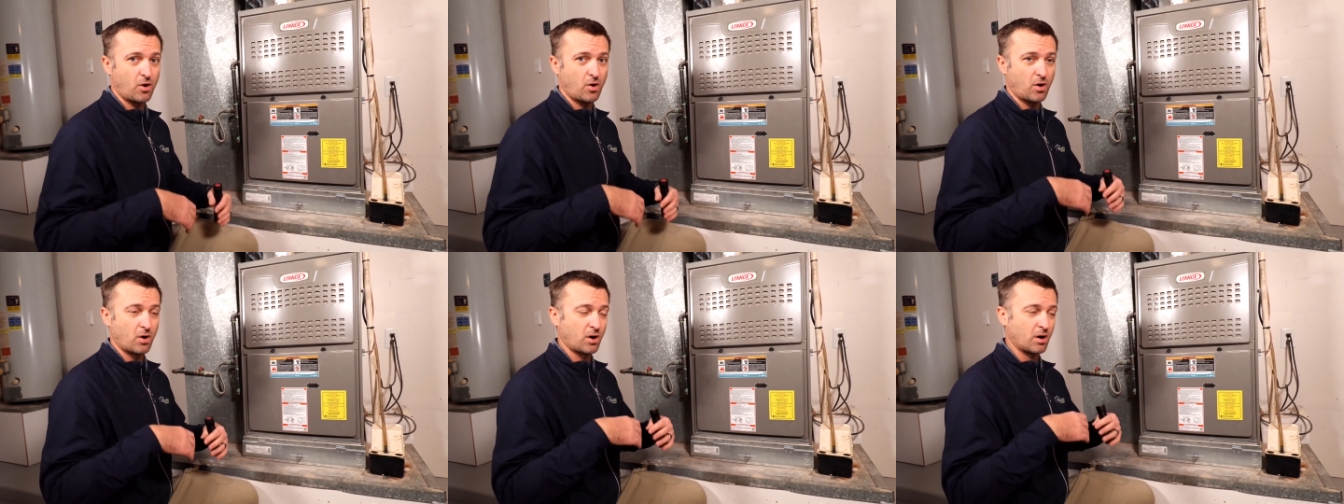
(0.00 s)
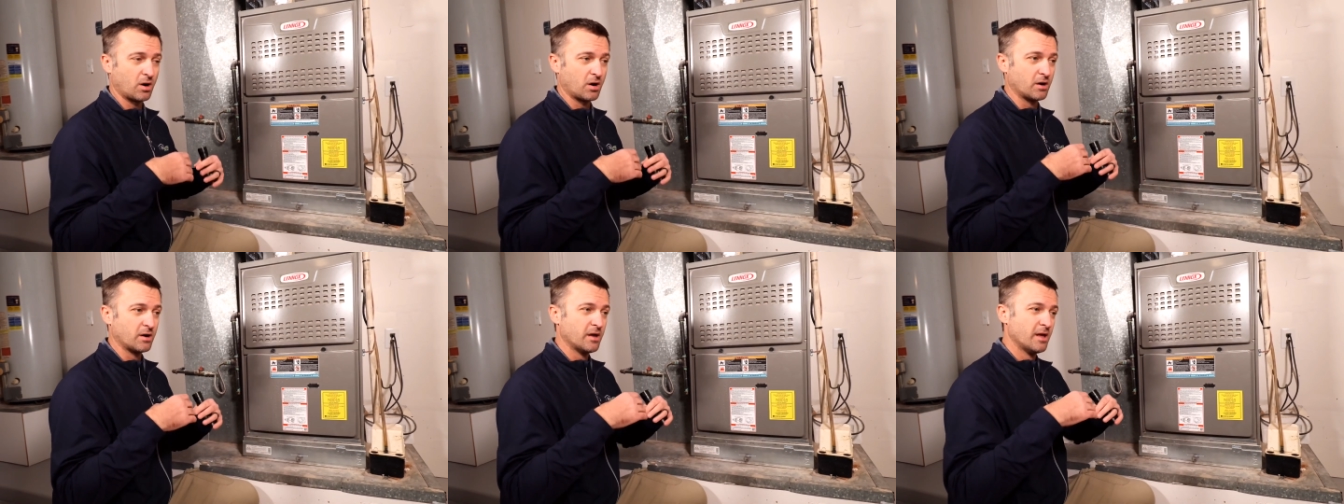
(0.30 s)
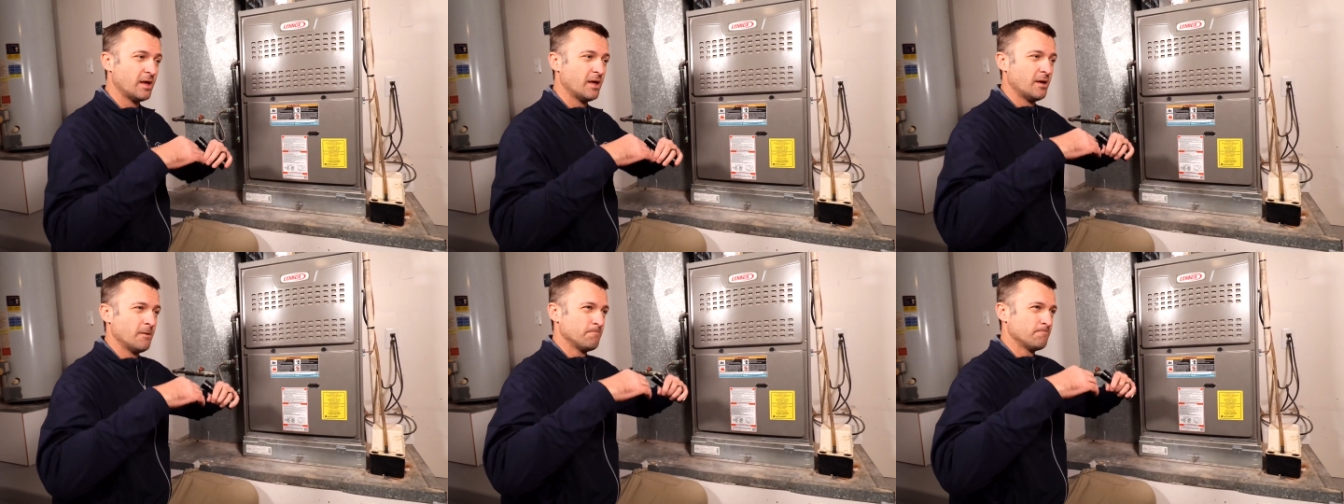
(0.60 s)

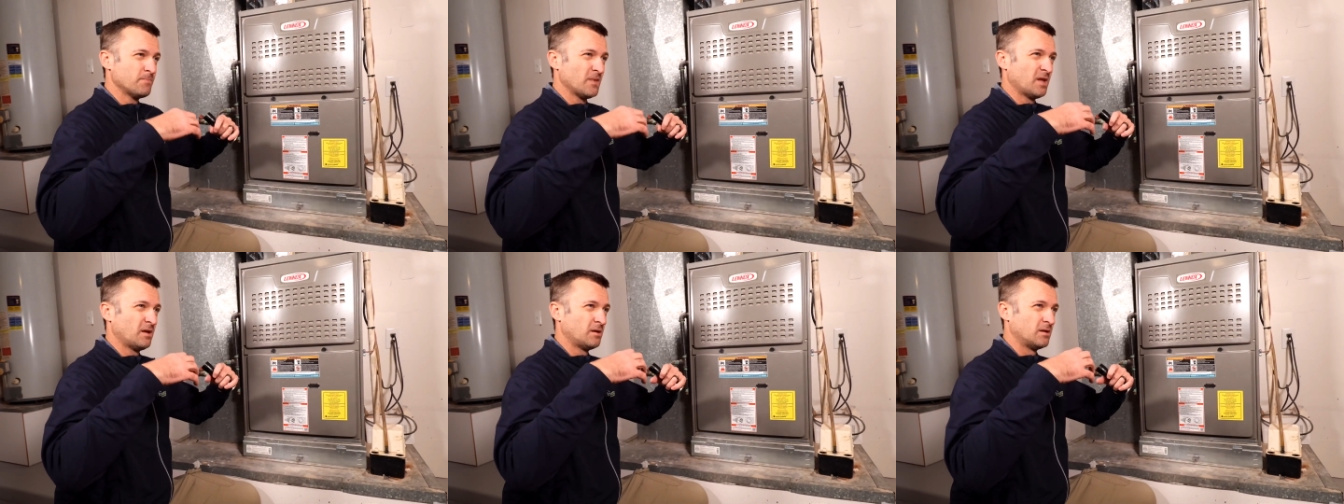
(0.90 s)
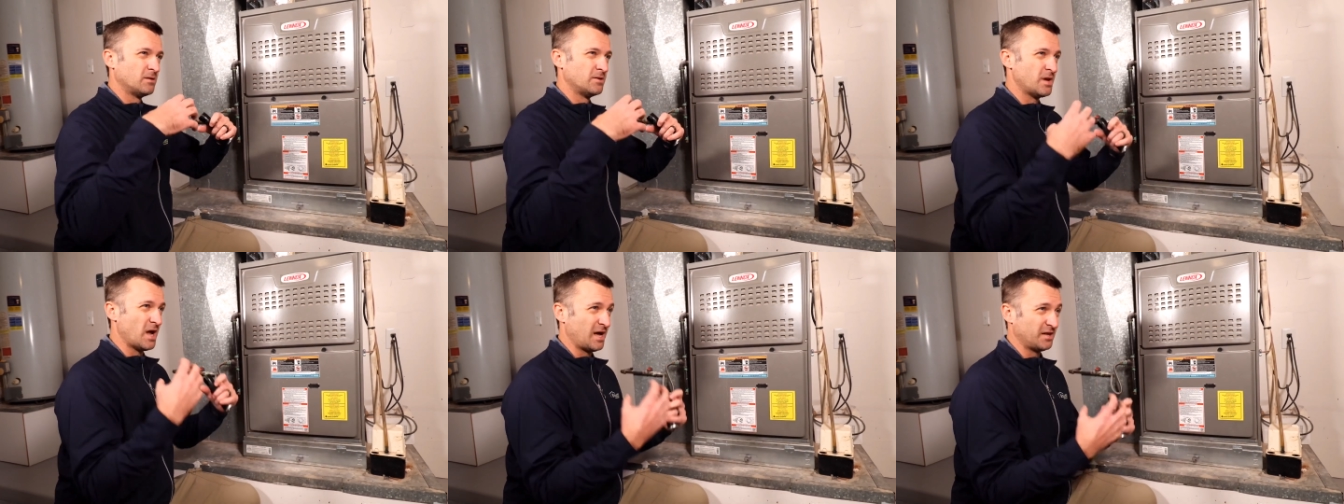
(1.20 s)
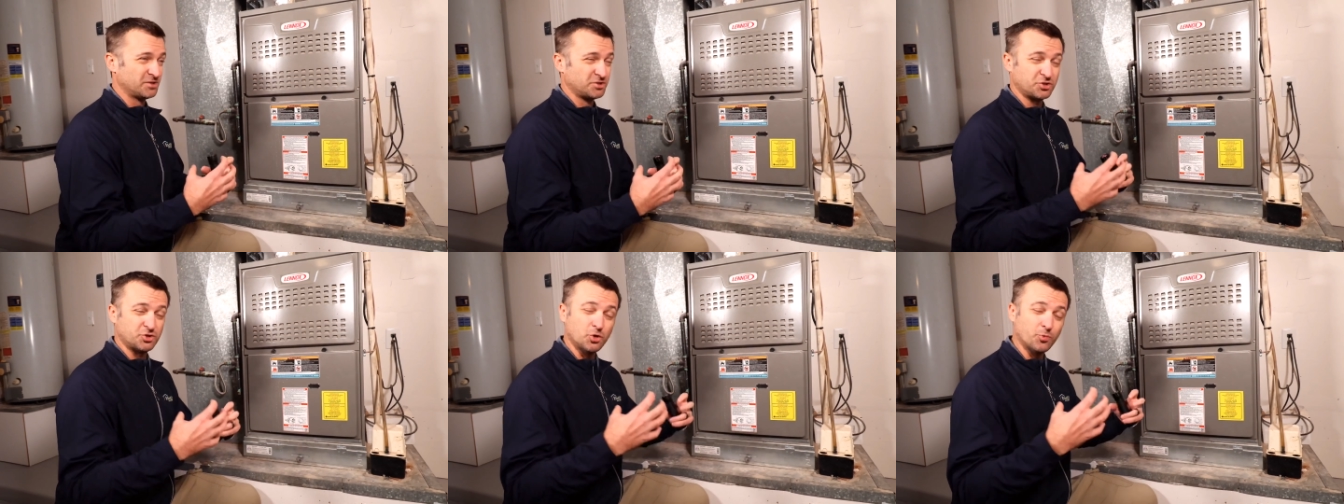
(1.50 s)
are
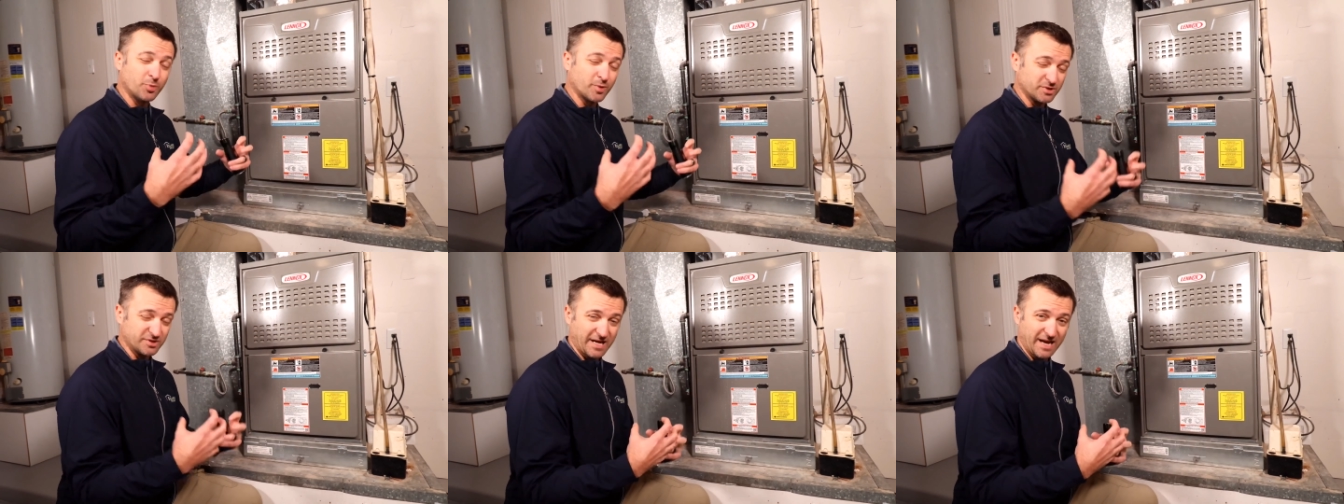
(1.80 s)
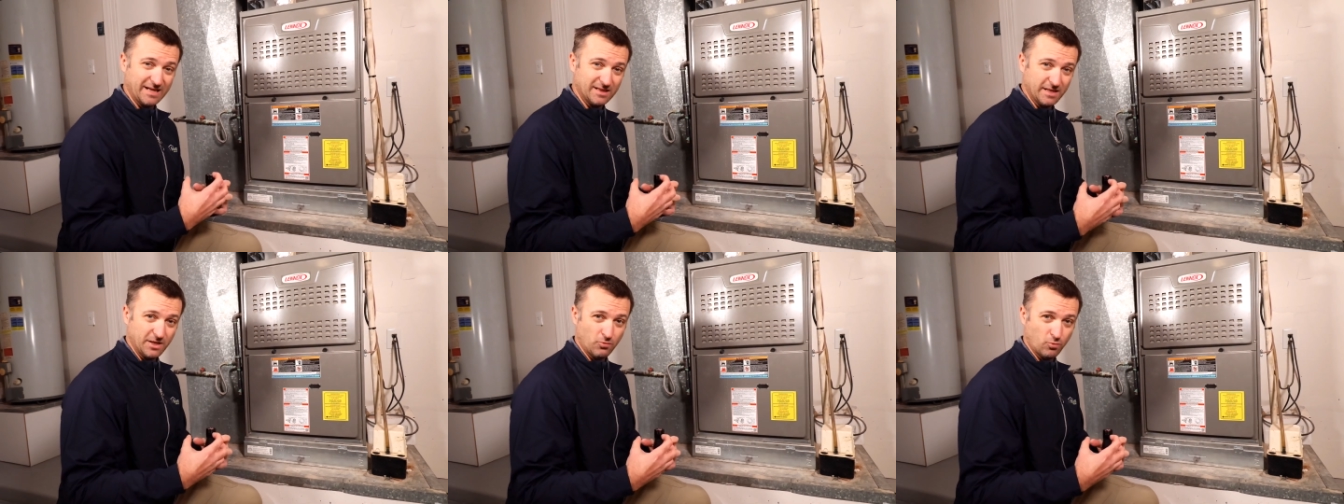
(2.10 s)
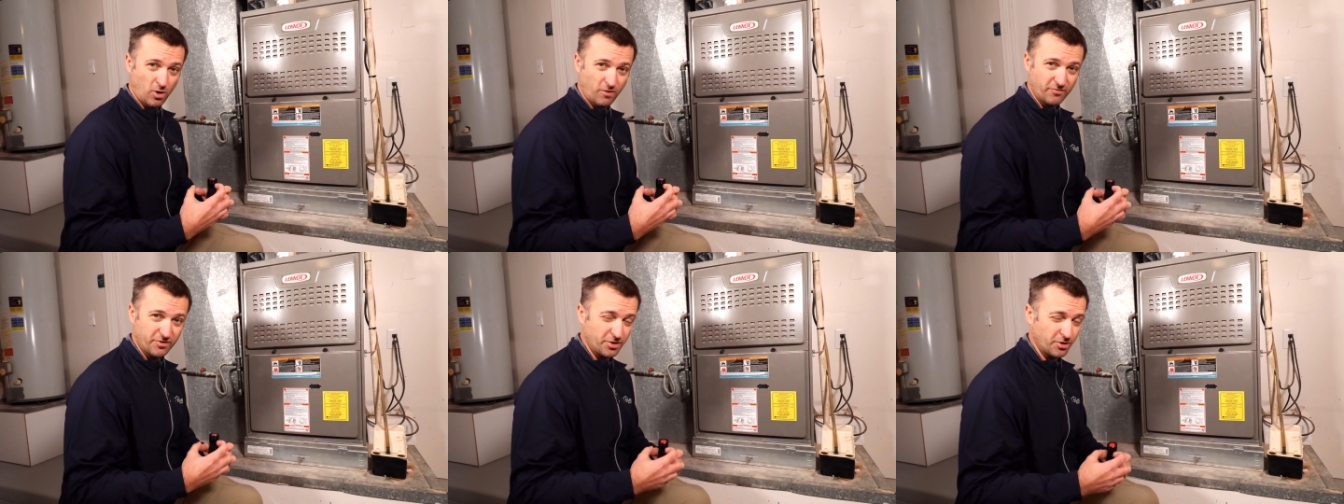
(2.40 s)
not super tightly
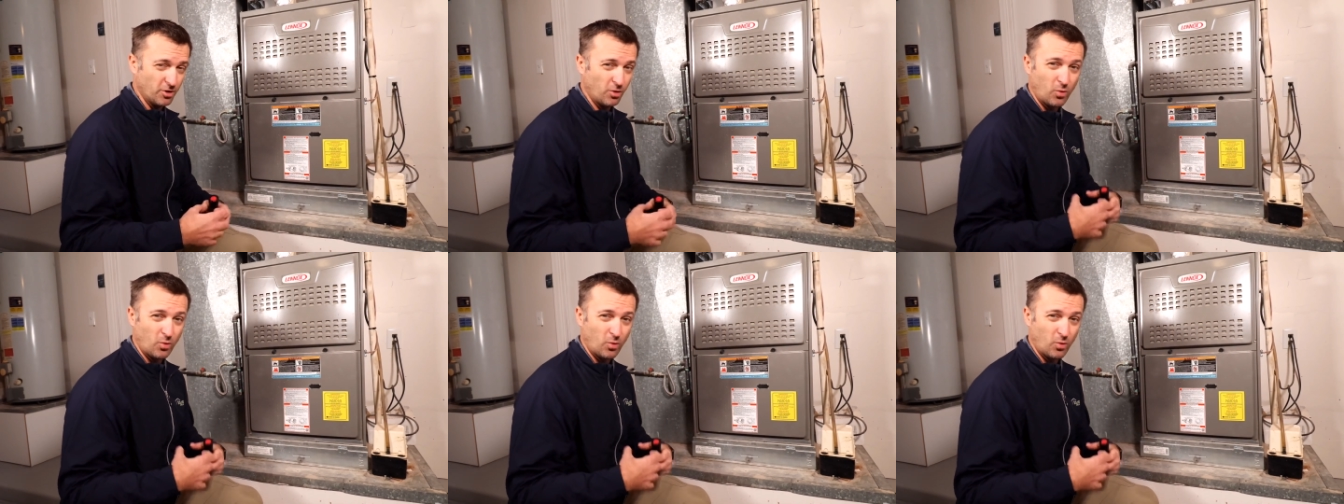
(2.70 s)
woven.